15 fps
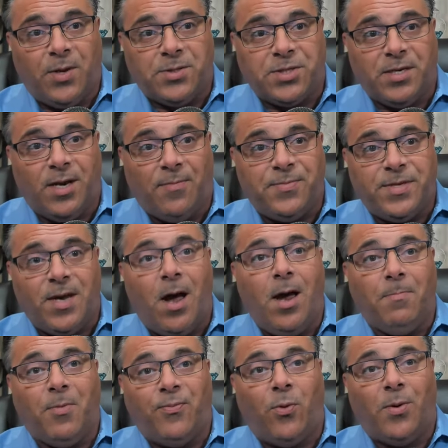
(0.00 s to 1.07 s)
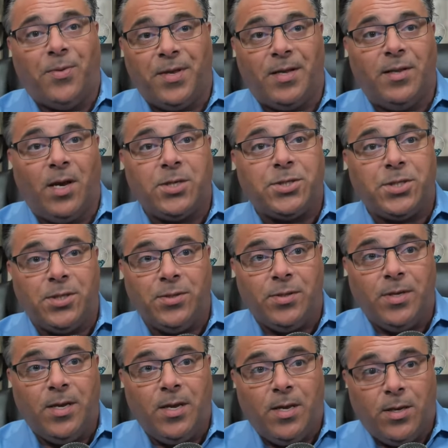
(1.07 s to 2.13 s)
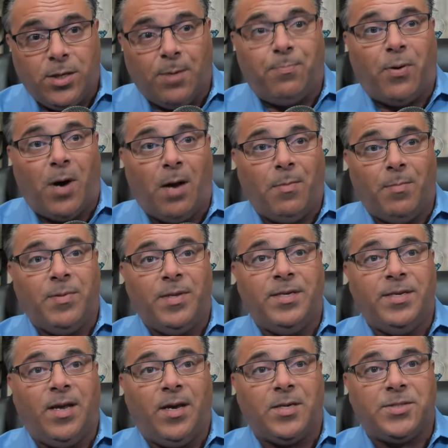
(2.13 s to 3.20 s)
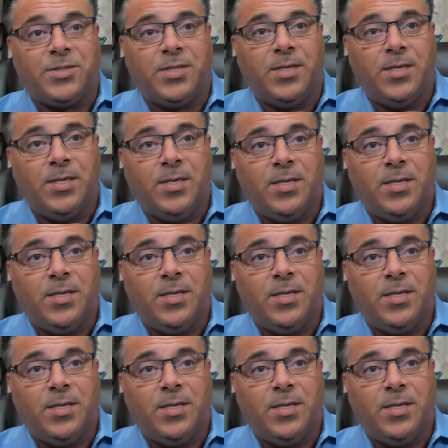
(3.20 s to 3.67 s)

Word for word: there's enough time before the election, you're probably next.